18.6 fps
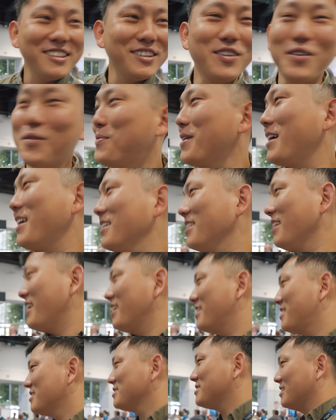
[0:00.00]
A little bit.
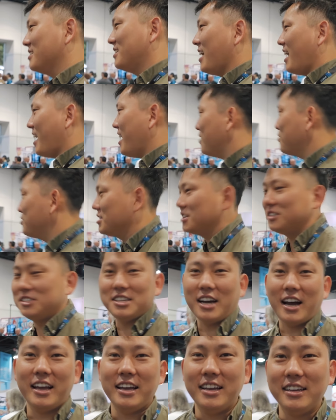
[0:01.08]
Like there's a guy with a
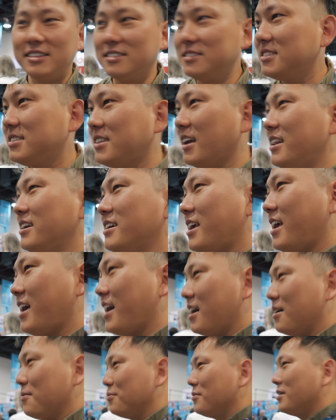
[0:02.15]
giant steady
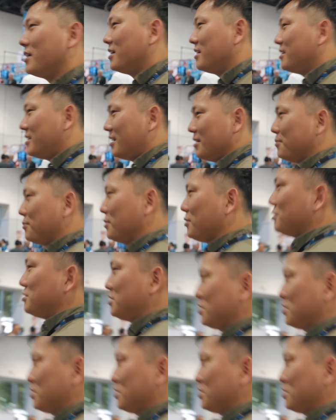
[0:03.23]
cam gimbal